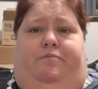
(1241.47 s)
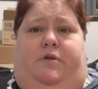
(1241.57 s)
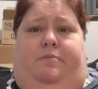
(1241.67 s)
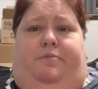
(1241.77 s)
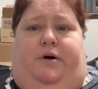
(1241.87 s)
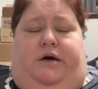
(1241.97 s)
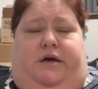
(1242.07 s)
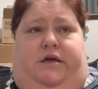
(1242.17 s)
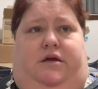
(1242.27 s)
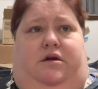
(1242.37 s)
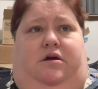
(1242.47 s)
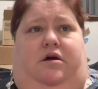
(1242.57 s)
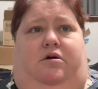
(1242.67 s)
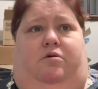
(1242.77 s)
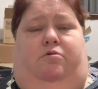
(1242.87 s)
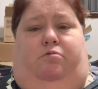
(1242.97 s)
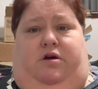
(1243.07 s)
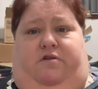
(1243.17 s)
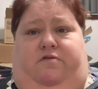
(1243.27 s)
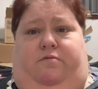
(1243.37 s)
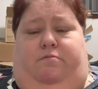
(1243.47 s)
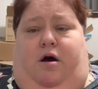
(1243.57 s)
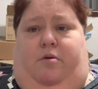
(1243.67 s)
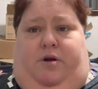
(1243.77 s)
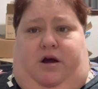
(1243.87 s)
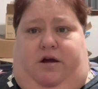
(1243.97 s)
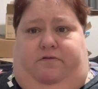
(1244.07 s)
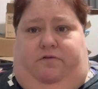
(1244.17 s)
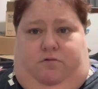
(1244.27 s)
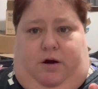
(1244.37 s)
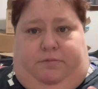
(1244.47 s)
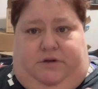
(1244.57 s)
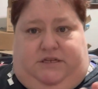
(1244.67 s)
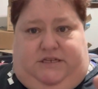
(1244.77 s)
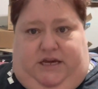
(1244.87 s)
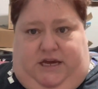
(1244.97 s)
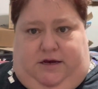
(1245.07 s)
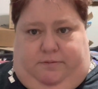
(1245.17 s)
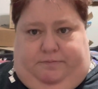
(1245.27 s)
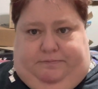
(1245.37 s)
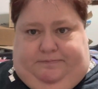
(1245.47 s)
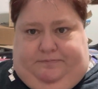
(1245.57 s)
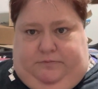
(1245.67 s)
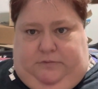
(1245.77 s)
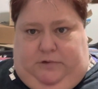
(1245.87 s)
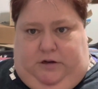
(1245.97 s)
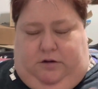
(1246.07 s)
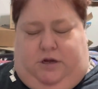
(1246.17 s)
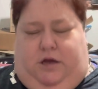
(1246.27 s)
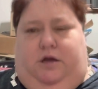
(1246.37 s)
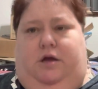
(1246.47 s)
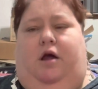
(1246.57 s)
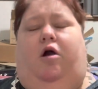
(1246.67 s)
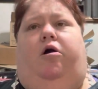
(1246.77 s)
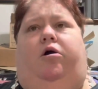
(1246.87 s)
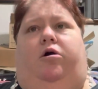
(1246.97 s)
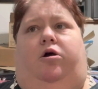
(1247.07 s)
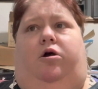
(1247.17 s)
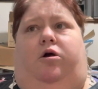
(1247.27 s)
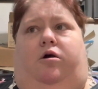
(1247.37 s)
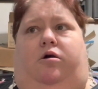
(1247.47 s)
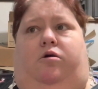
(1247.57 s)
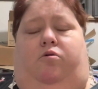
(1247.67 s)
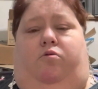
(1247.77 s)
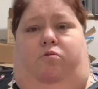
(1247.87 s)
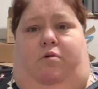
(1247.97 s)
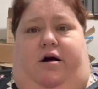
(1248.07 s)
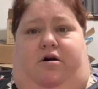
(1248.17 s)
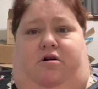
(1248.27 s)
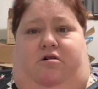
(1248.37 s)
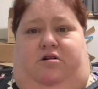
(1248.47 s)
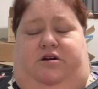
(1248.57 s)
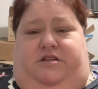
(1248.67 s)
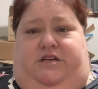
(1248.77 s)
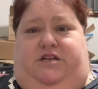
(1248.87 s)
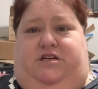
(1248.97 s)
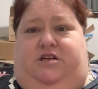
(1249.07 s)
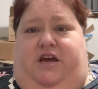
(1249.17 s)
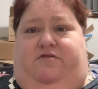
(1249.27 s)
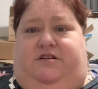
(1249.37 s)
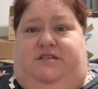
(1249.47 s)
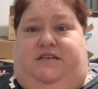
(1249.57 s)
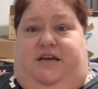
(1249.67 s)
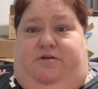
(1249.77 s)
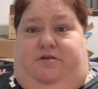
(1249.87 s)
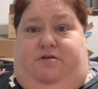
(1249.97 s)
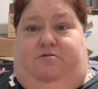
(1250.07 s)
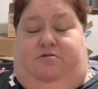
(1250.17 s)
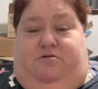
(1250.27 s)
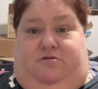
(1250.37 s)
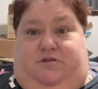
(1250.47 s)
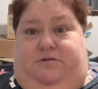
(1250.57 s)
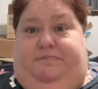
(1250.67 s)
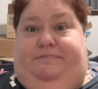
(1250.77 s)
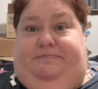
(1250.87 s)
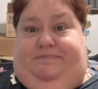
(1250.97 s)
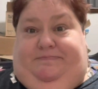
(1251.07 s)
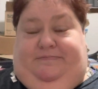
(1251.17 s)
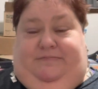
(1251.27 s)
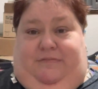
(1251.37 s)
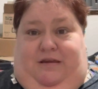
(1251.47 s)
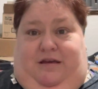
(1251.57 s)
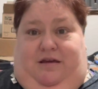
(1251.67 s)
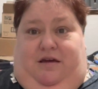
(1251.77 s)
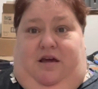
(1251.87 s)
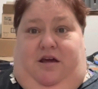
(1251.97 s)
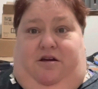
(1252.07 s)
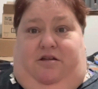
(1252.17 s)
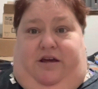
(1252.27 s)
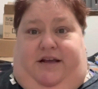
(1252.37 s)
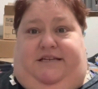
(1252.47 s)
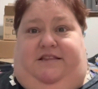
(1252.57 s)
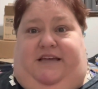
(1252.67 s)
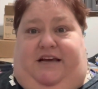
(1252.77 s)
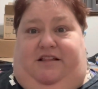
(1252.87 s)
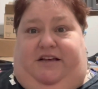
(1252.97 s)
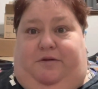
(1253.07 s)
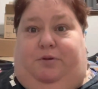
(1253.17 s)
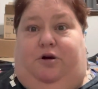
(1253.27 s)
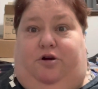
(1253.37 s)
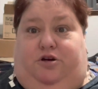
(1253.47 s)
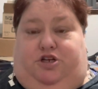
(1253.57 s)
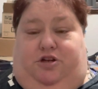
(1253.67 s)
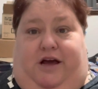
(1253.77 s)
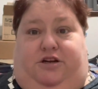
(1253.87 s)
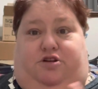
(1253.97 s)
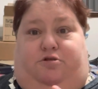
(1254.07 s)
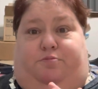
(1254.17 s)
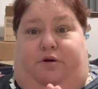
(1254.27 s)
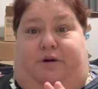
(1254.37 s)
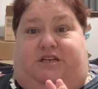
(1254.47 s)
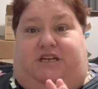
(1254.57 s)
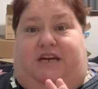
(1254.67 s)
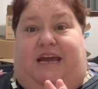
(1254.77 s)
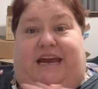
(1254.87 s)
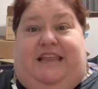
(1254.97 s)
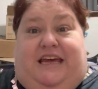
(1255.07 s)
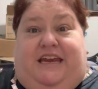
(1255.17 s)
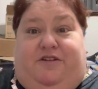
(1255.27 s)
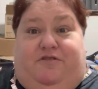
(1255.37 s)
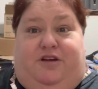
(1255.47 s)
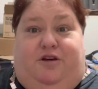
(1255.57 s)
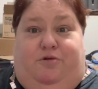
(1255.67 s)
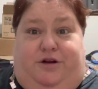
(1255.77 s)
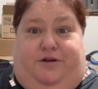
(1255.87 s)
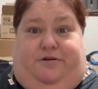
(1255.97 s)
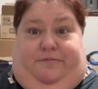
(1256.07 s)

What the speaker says: But Mom and I flew up to see him. Okay. Well, the teacher gave us a day with no rules. And like I said, think like The Purge. You're allowed to do pretty much anything and everything you want to do.